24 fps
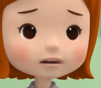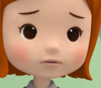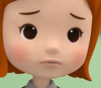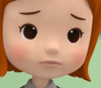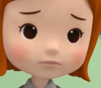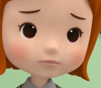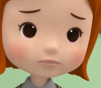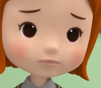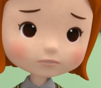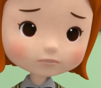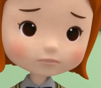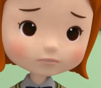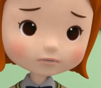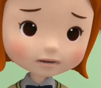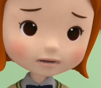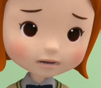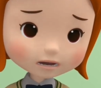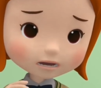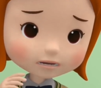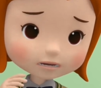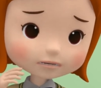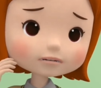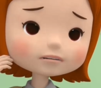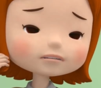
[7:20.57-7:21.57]
Huh.
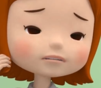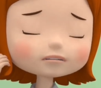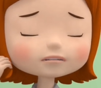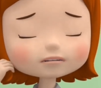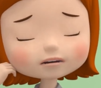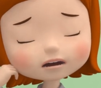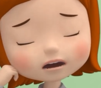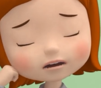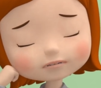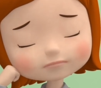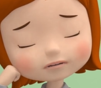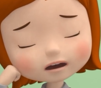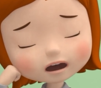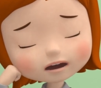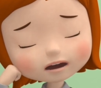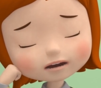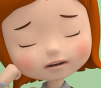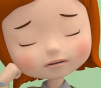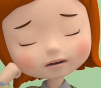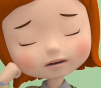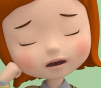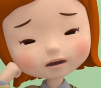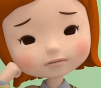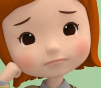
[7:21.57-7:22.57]
I'll never get why
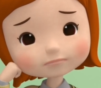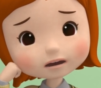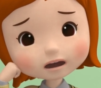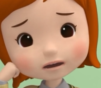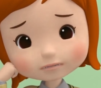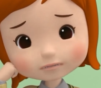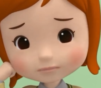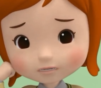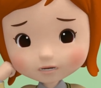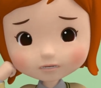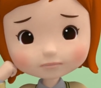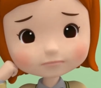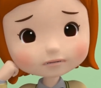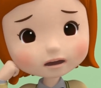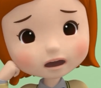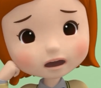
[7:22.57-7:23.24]
you can't just get